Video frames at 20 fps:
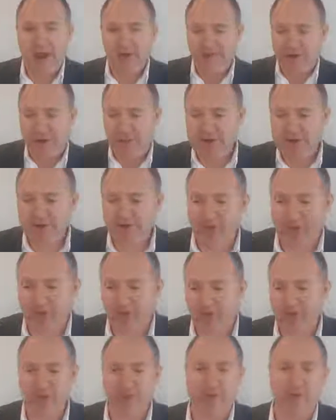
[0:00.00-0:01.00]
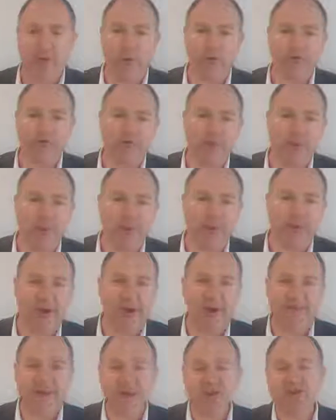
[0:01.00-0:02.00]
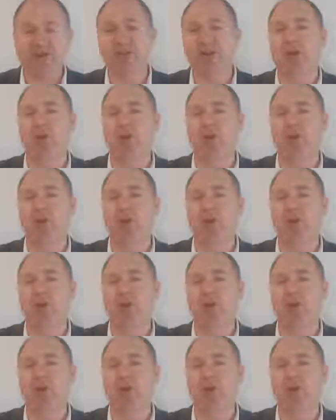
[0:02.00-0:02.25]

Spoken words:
So let me just run through the 4 steps, and I've actually